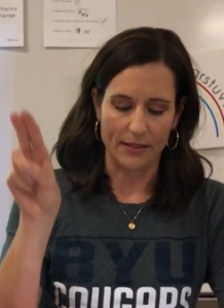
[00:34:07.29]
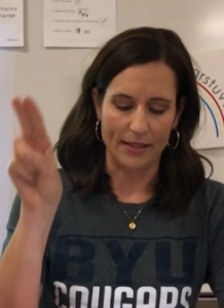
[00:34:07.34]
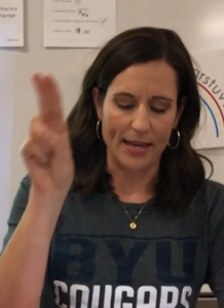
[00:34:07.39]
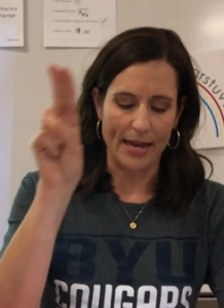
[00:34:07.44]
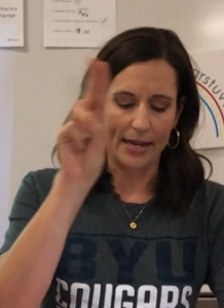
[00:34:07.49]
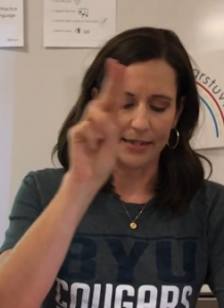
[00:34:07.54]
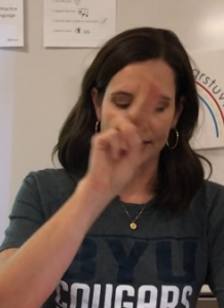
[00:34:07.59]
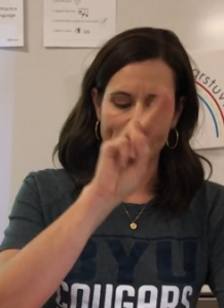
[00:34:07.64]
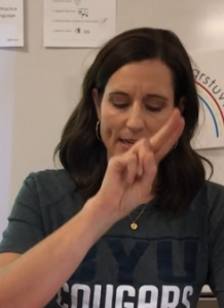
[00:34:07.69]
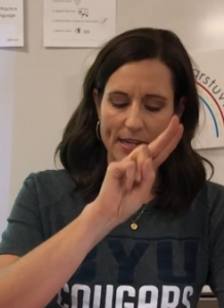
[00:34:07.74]

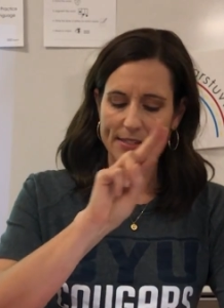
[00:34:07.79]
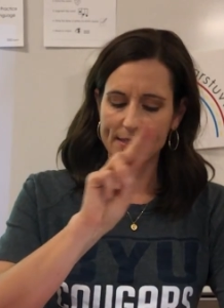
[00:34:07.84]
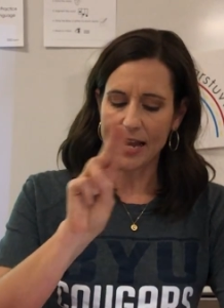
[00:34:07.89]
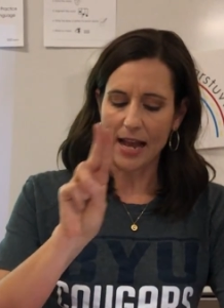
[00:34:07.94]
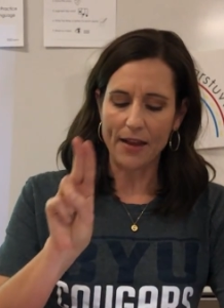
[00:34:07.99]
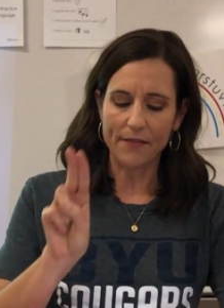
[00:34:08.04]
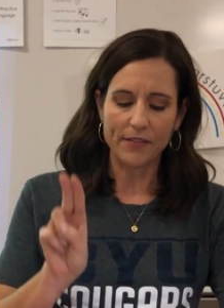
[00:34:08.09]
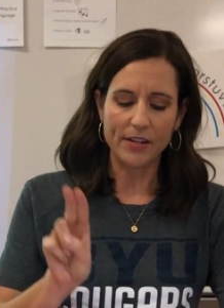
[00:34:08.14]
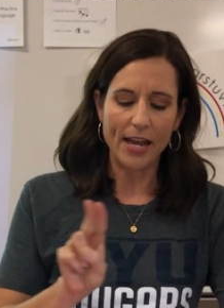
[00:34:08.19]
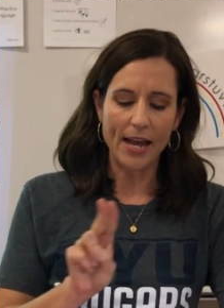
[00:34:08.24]
That does
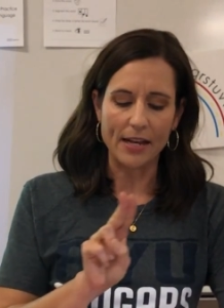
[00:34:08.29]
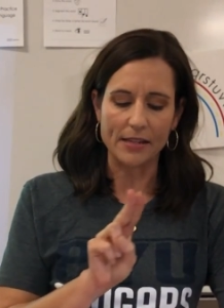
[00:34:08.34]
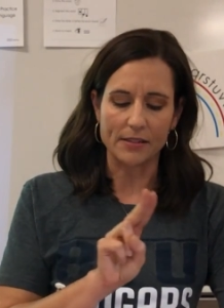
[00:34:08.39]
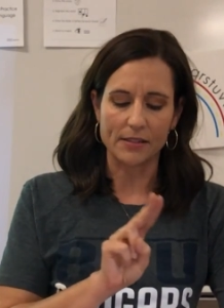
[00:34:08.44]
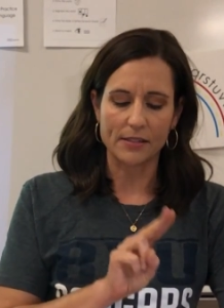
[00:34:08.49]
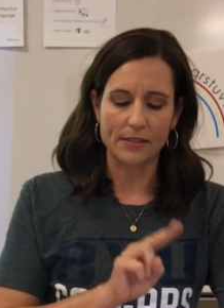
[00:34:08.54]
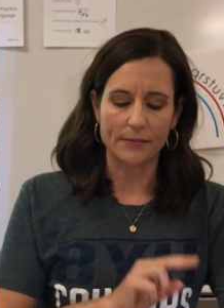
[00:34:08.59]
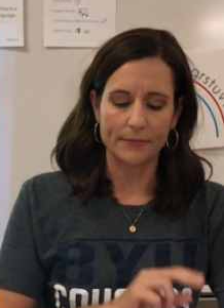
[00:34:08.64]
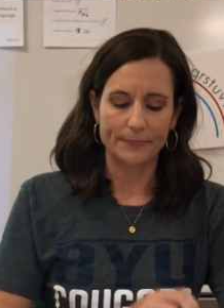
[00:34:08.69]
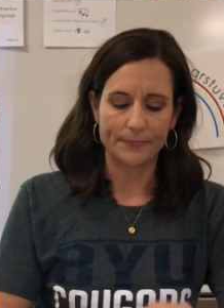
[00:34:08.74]
have an
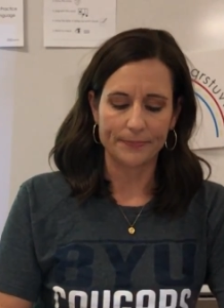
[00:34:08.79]
S.